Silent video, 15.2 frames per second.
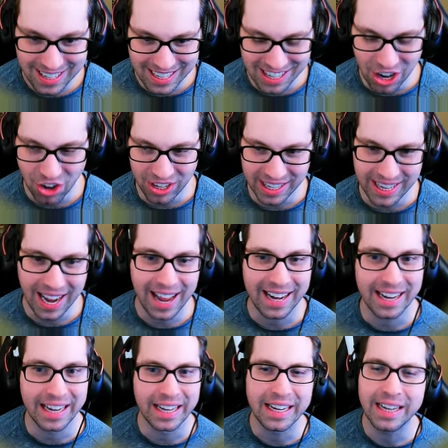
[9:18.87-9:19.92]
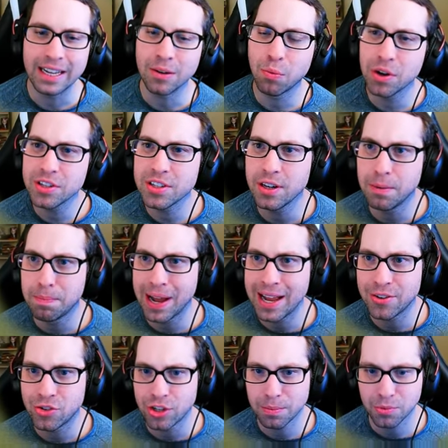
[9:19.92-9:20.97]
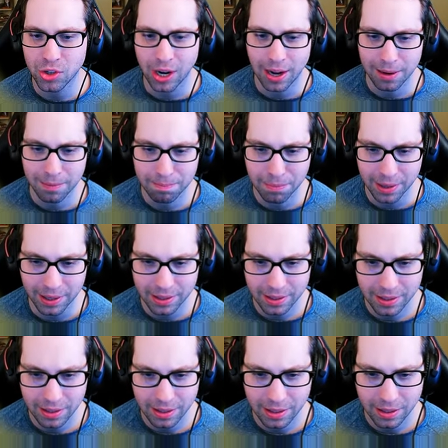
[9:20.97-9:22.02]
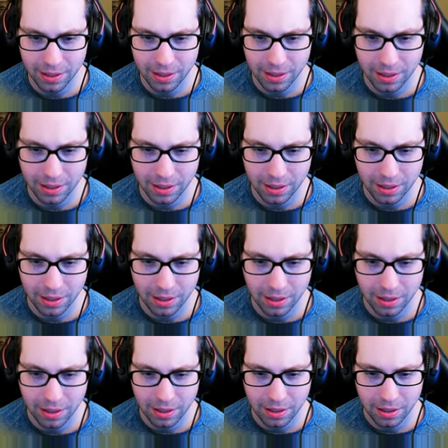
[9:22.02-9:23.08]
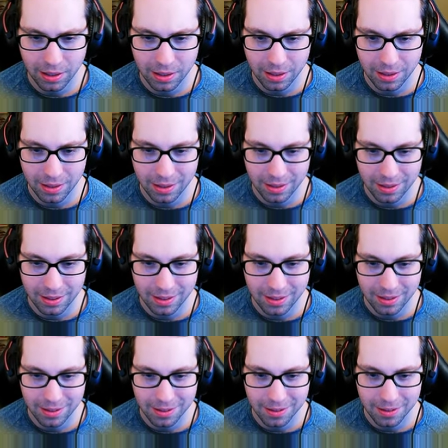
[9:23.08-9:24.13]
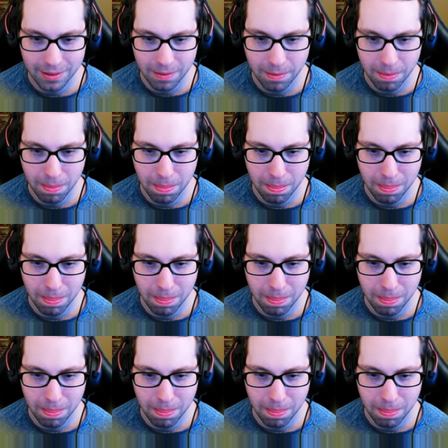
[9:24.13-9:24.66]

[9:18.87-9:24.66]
No, you got to hit it. It wasn't a bad chip shot, this but pot for par. This one's tracking.